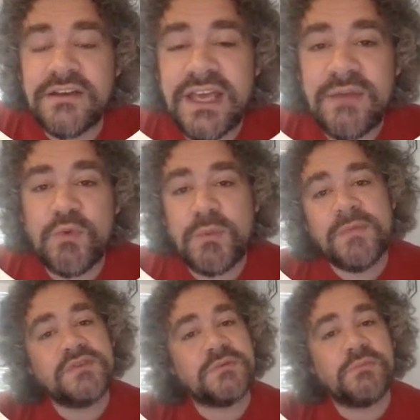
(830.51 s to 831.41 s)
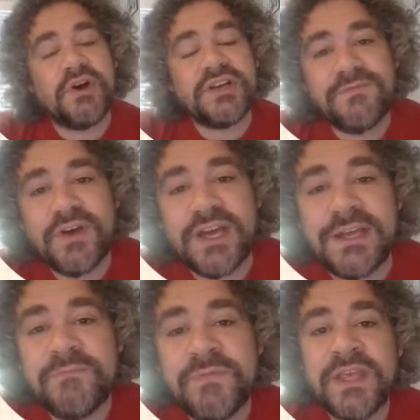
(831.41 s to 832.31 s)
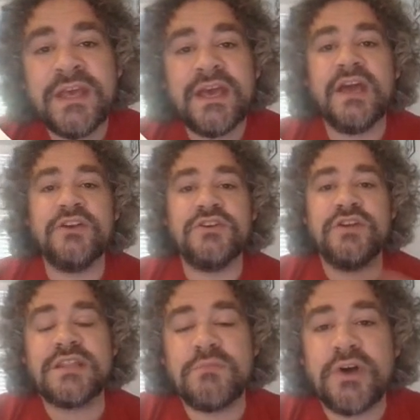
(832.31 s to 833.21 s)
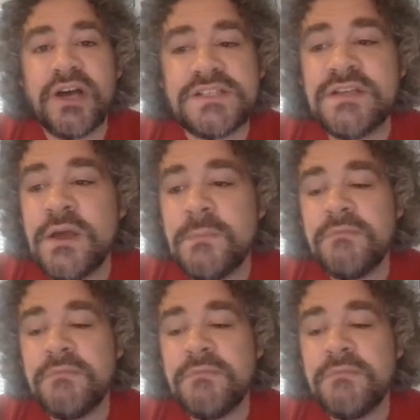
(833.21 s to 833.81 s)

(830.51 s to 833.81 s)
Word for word: game where maybe there's a boss fight and you're shooting at the boss.